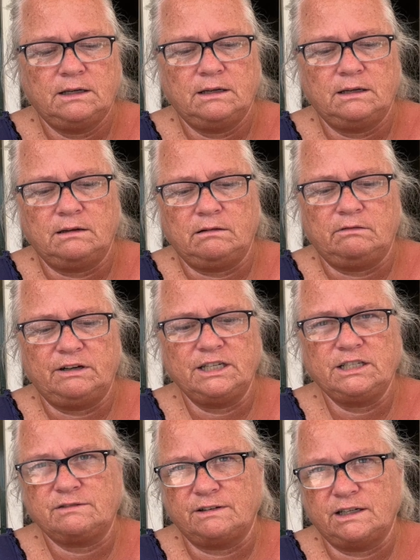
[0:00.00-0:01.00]
a
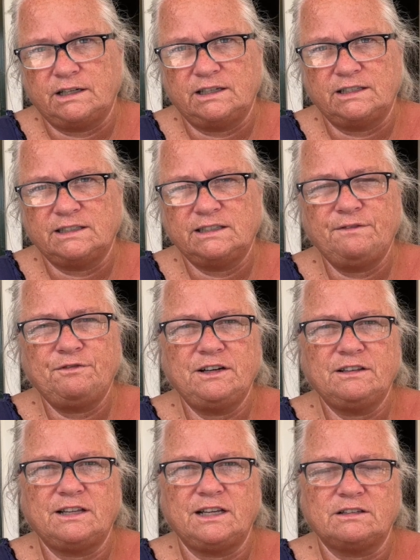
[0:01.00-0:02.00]
restaurant,
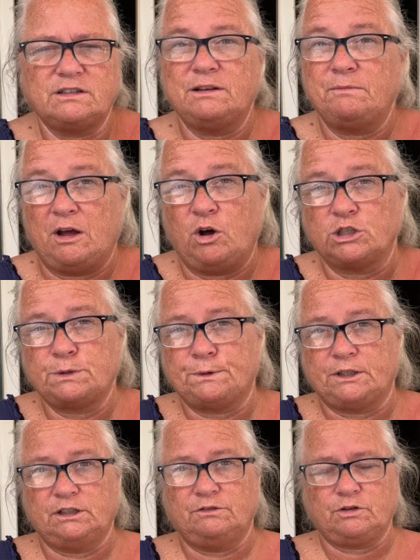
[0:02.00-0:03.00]
different things, a
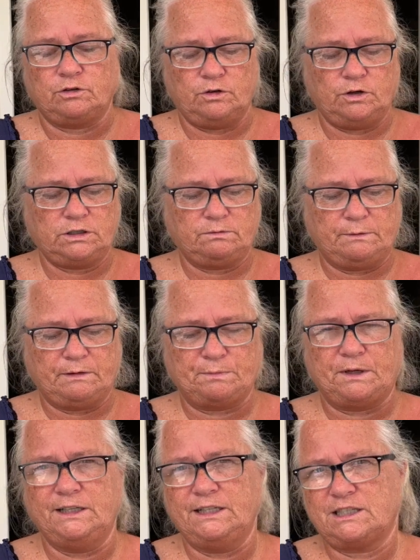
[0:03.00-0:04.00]
hospital, of course, maybe a
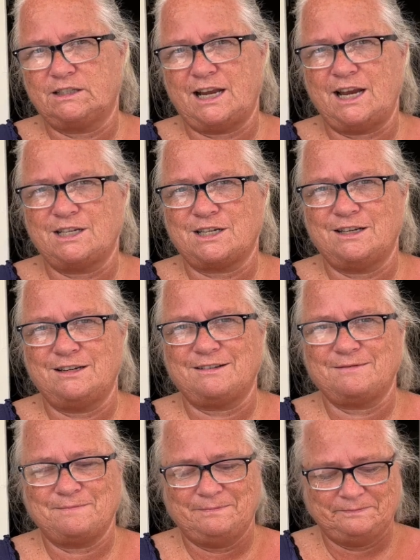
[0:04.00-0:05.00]
police
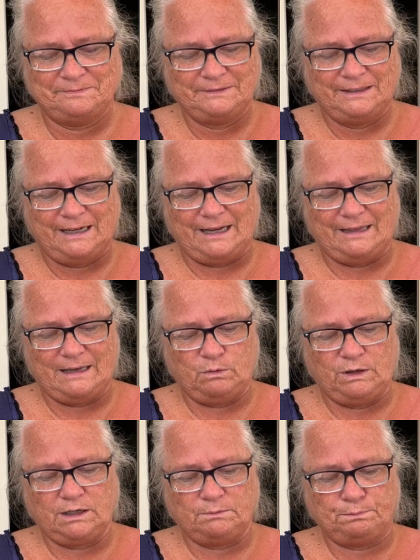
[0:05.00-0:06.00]
station, and that
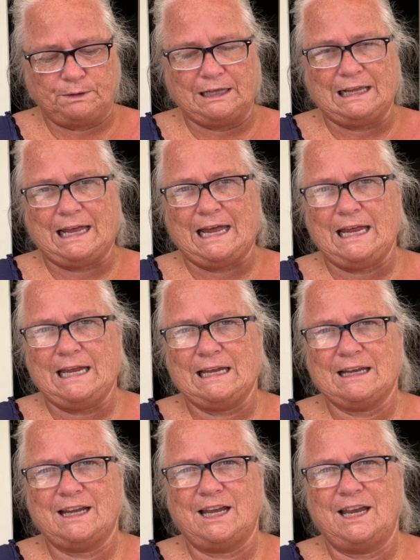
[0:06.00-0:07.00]
we can play,
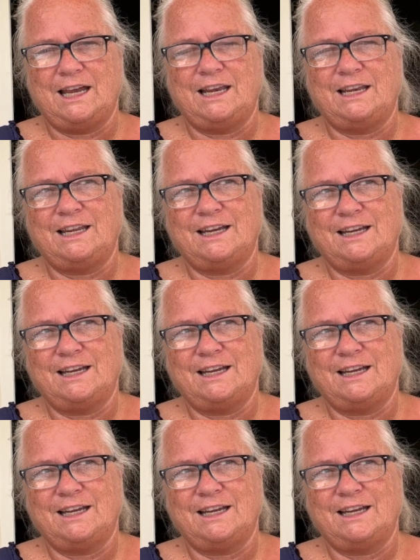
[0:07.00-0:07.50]
and